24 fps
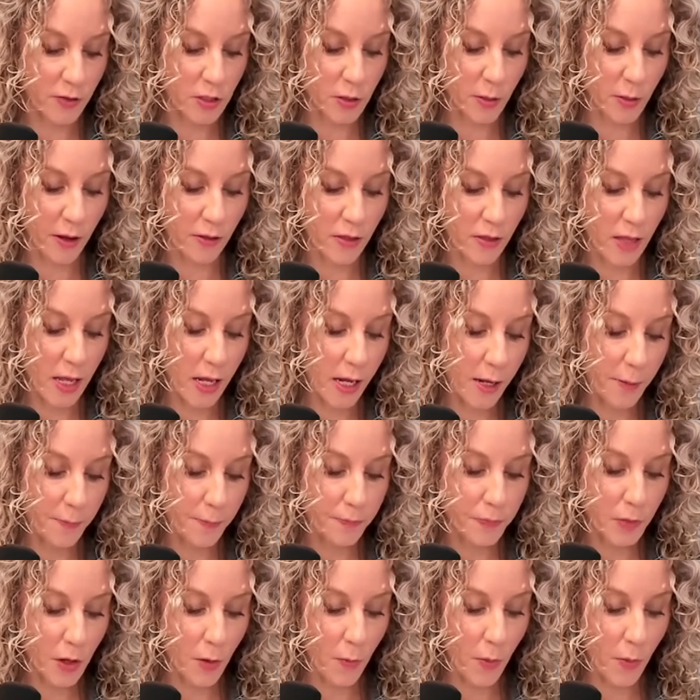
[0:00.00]
So I think
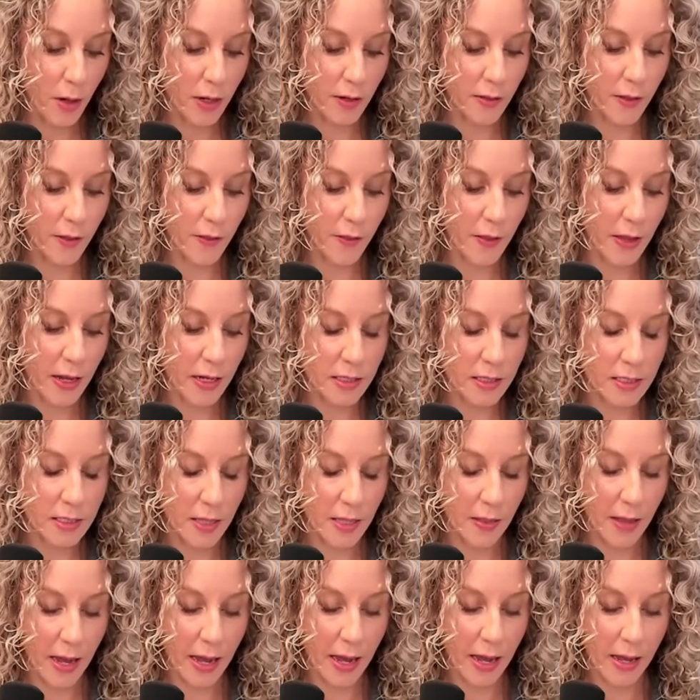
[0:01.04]
one of the things
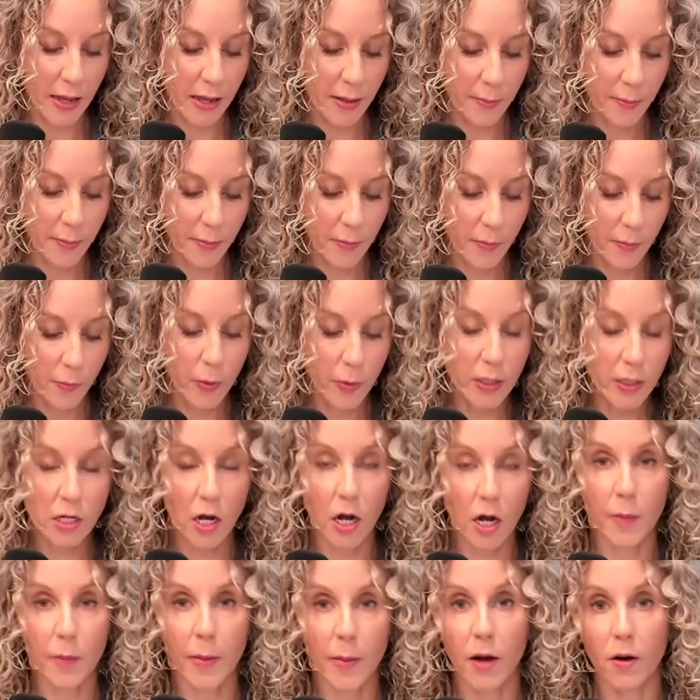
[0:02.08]
that we
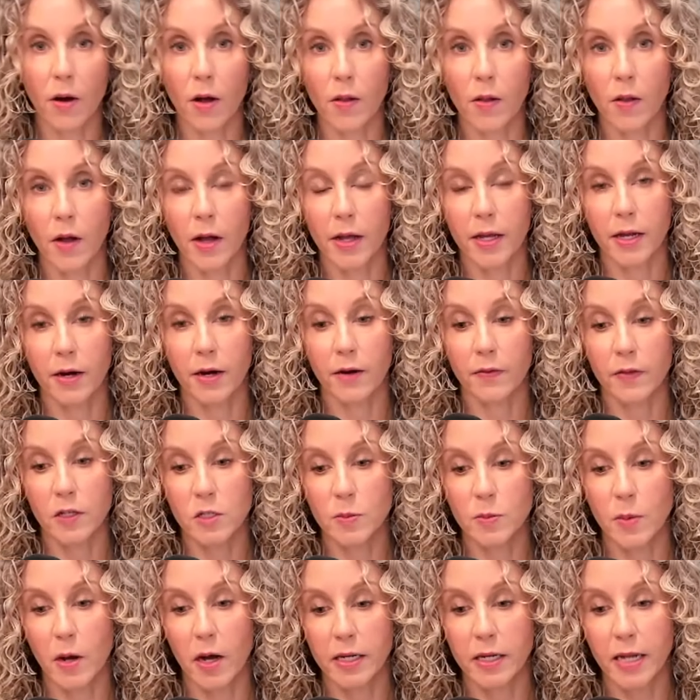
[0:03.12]
talk about a lot here on
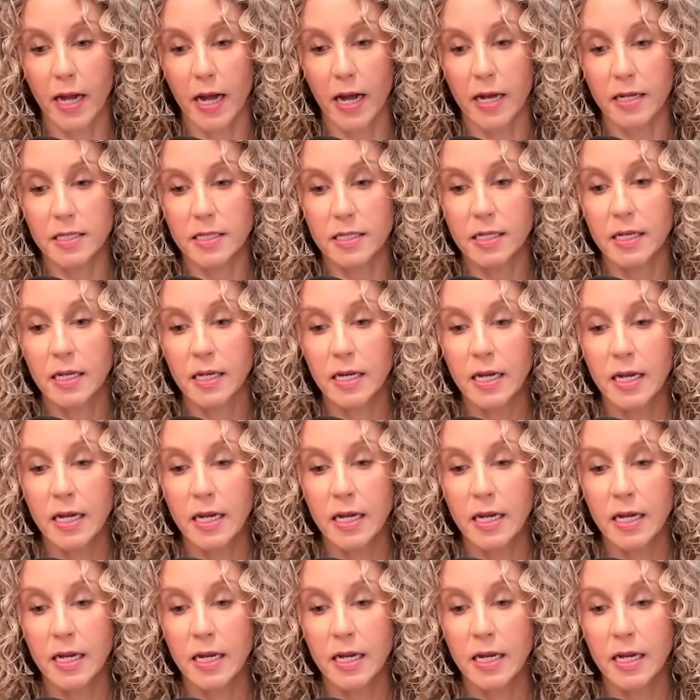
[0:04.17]
this podcast